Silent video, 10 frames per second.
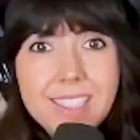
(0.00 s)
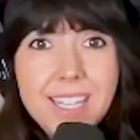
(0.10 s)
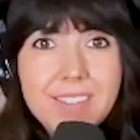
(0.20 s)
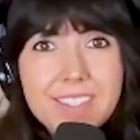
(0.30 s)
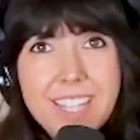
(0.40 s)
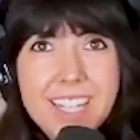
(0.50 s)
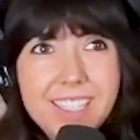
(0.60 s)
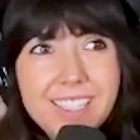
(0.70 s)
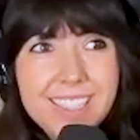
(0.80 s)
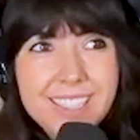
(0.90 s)
he was like
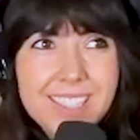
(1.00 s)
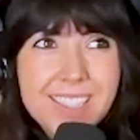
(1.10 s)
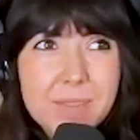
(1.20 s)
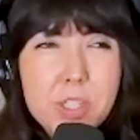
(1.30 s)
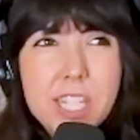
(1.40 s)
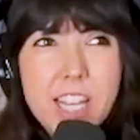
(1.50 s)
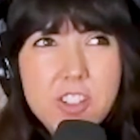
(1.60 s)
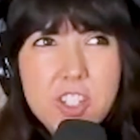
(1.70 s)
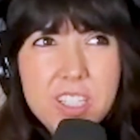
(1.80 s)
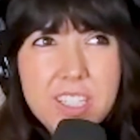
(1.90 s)

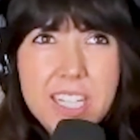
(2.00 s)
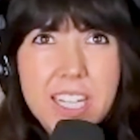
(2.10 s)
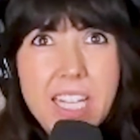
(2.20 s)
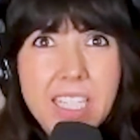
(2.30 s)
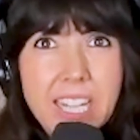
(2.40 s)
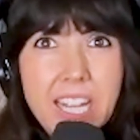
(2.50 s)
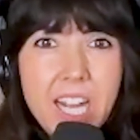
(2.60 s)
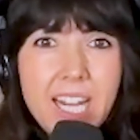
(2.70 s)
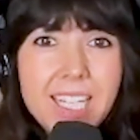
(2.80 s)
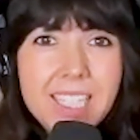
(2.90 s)
pretentious like LA
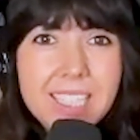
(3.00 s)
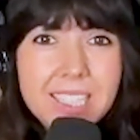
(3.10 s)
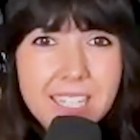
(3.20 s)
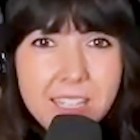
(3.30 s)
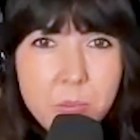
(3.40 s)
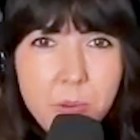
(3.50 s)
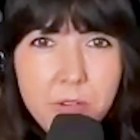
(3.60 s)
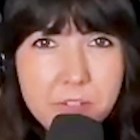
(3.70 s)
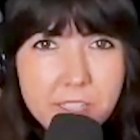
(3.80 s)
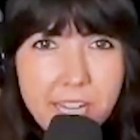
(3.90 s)
guys like that wear
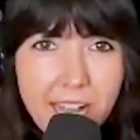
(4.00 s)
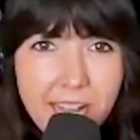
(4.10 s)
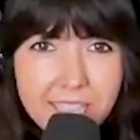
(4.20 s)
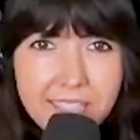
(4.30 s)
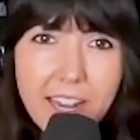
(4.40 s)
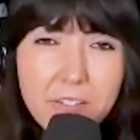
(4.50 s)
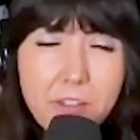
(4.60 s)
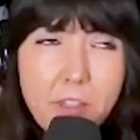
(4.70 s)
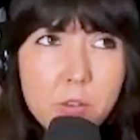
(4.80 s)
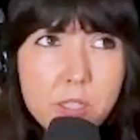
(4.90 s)
felt hats that have
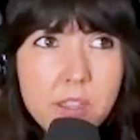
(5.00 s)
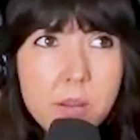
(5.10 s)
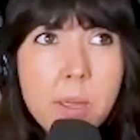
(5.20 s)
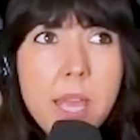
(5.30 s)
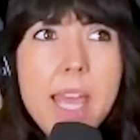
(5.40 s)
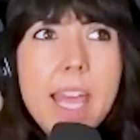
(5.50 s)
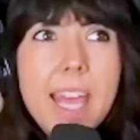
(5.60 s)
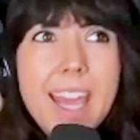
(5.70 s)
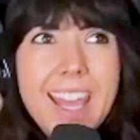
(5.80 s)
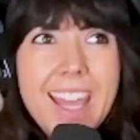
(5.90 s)
feathers in them.
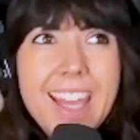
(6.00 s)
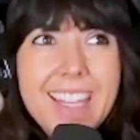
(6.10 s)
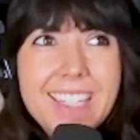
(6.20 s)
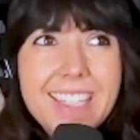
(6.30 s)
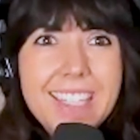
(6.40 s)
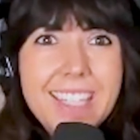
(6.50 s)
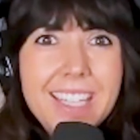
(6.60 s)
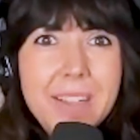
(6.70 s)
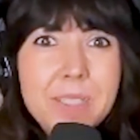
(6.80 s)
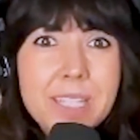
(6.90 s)
And
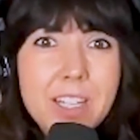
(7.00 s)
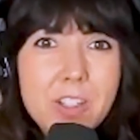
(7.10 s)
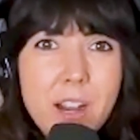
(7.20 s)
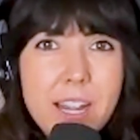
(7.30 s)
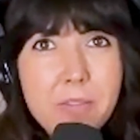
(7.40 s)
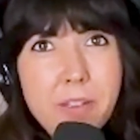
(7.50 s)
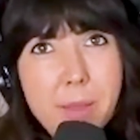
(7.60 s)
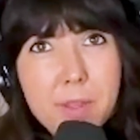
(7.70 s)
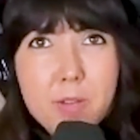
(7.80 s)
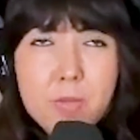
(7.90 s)
he was like trying to vape
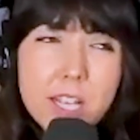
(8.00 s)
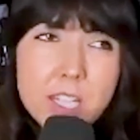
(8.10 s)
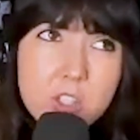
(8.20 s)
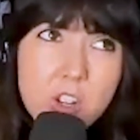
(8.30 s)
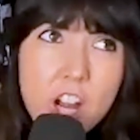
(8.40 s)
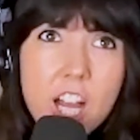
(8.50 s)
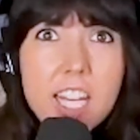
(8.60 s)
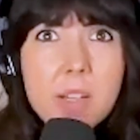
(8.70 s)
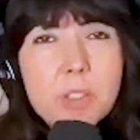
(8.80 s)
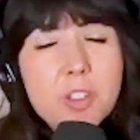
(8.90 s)
in the restaurant
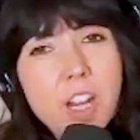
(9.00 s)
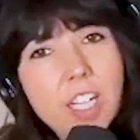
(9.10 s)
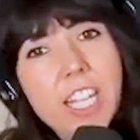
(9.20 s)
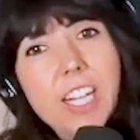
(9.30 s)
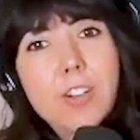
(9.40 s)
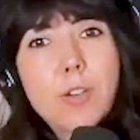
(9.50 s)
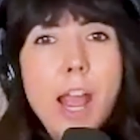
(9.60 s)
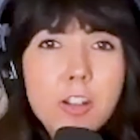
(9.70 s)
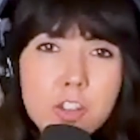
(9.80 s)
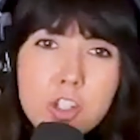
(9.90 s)
and was trying to like
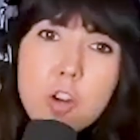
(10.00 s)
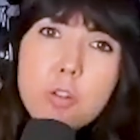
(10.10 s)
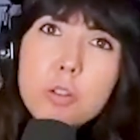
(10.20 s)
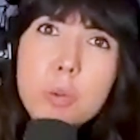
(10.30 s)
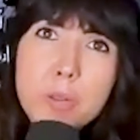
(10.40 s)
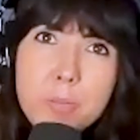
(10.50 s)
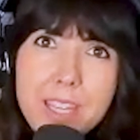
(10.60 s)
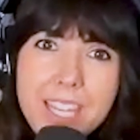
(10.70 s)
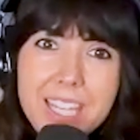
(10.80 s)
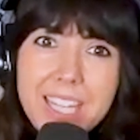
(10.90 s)
crack jokes with
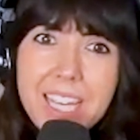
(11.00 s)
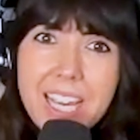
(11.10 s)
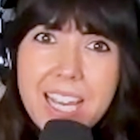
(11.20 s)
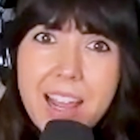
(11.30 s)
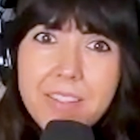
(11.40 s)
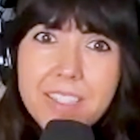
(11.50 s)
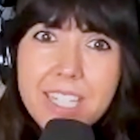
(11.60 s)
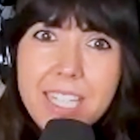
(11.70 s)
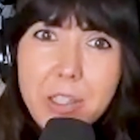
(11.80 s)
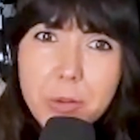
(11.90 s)
me. And I was
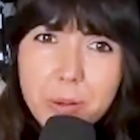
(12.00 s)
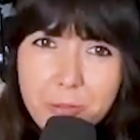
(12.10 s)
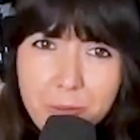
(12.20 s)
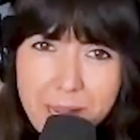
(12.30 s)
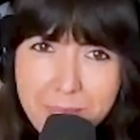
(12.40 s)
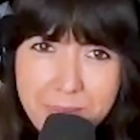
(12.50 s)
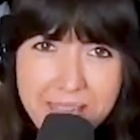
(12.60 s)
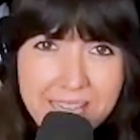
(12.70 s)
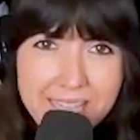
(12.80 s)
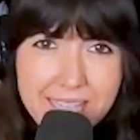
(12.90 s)
like, you're a
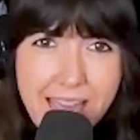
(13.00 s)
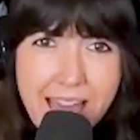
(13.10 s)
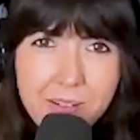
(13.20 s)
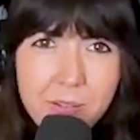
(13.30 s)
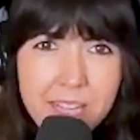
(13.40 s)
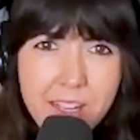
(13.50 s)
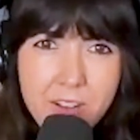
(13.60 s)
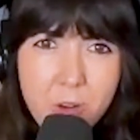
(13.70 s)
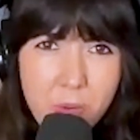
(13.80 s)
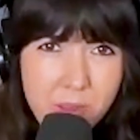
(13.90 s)
rapist. I don't
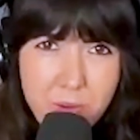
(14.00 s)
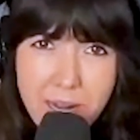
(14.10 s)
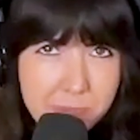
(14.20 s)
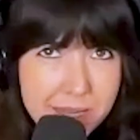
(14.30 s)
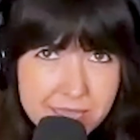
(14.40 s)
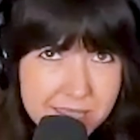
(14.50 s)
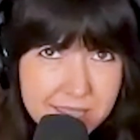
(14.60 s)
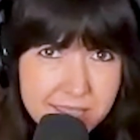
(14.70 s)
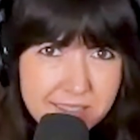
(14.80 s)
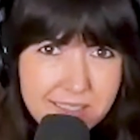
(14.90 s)
giggle with rapists.